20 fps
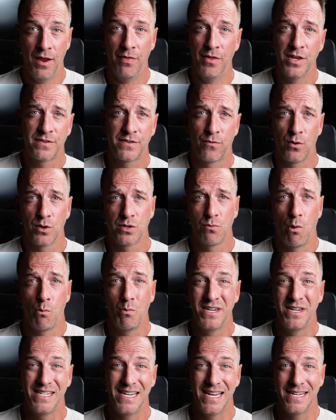And this first one,
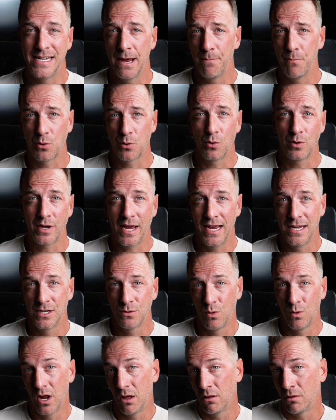we see a typical
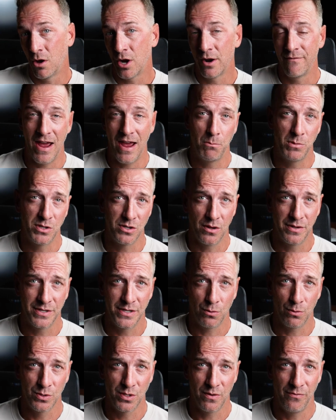case what a lot of Amazon
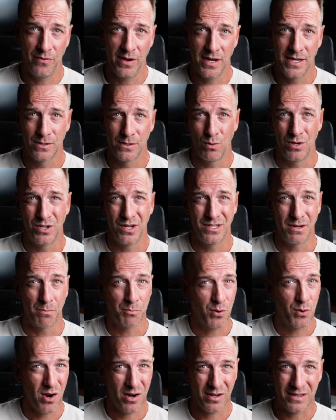sellers have faced, which is a
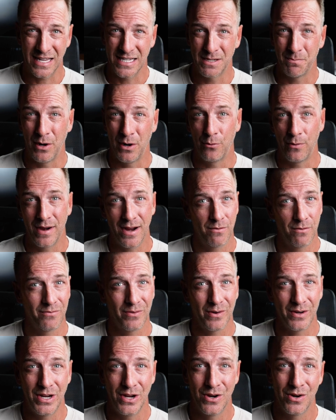product that's been around
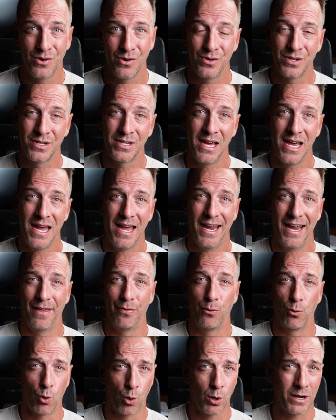for years
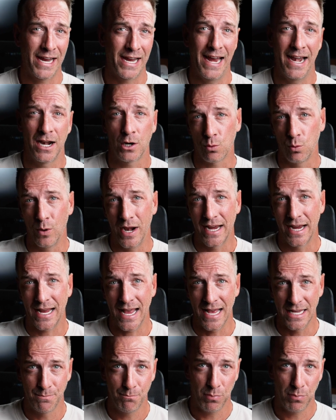and their organic rank has